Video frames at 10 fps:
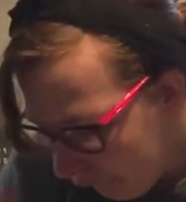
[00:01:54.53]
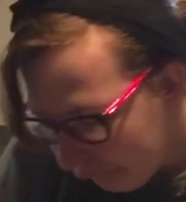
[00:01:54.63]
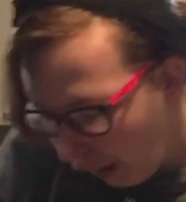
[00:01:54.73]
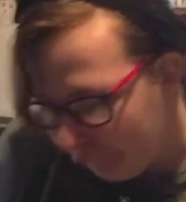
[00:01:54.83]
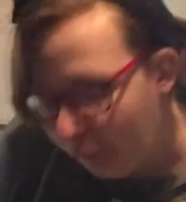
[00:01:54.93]

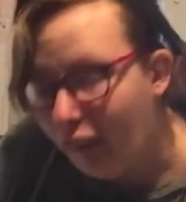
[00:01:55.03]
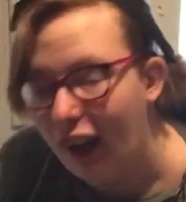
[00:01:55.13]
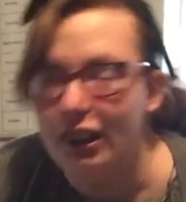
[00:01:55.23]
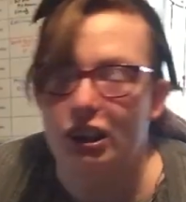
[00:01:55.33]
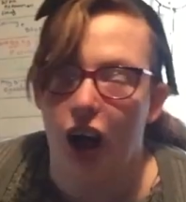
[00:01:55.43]
But I thought
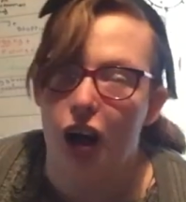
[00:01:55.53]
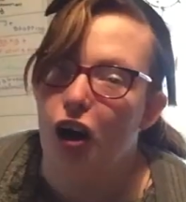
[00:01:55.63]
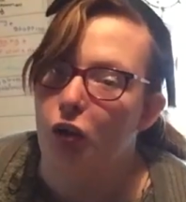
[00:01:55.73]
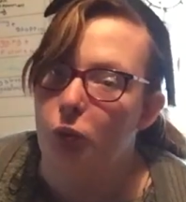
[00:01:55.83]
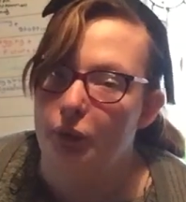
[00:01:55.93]
I'd start
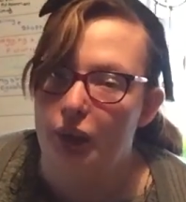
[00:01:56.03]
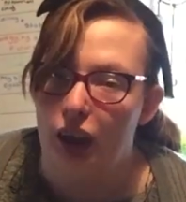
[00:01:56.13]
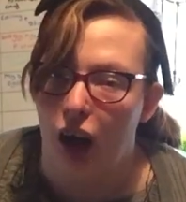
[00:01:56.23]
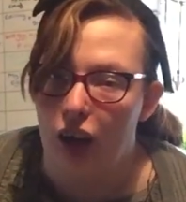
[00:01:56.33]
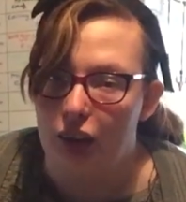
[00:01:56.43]
off with the
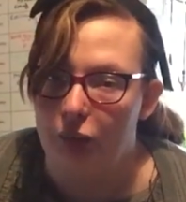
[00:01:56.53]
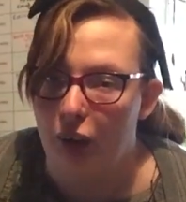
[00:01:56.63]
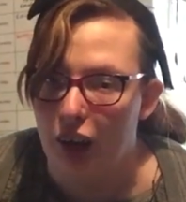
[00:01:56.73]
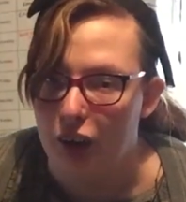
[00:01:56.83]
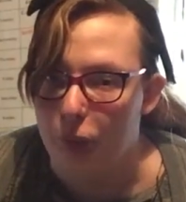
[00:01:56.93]
cards
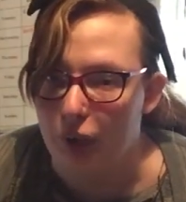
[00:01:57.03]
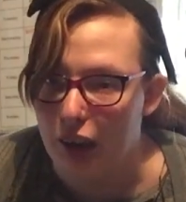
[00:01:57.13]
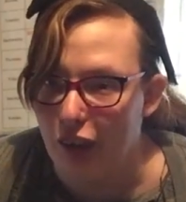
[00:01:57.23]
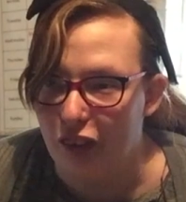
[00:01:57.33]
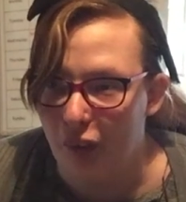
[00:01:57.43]
first,
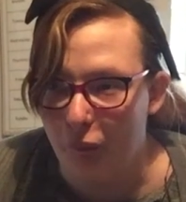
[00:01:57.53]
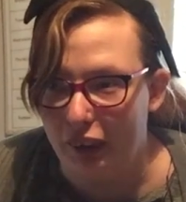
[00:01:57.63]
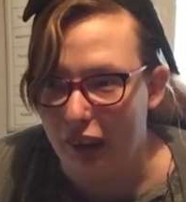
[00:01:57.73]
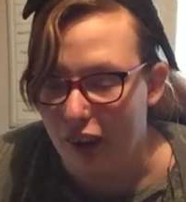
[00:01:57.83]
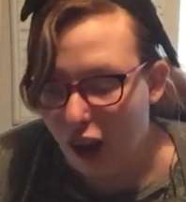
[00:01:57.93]
because some
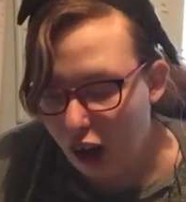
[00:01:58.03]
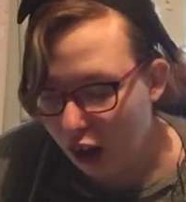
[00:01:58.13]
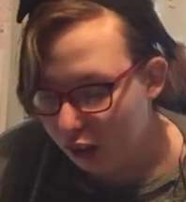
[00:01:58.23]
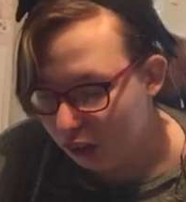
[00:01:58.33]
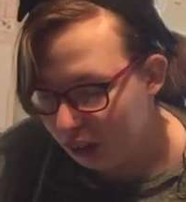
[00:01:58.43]
of these
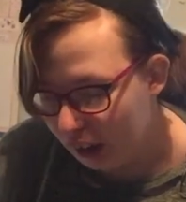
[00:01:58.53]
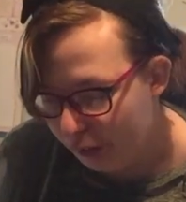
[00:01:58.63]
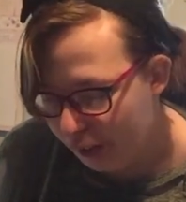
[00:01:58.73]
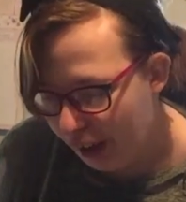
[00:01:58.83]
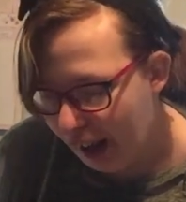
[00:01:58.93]
cards
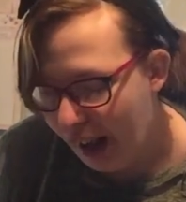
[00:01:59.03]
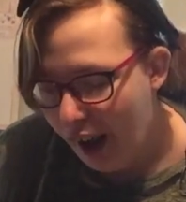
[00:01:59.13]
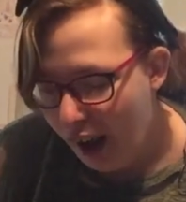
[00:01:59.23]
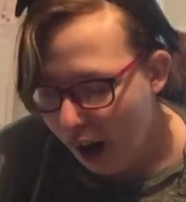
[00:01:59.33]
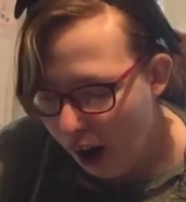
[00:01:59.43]
this year
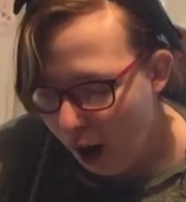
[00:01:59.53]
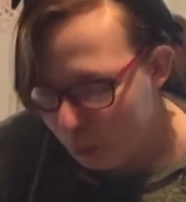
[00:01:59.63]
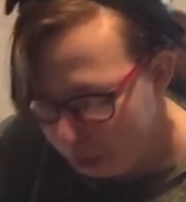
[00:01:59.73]
are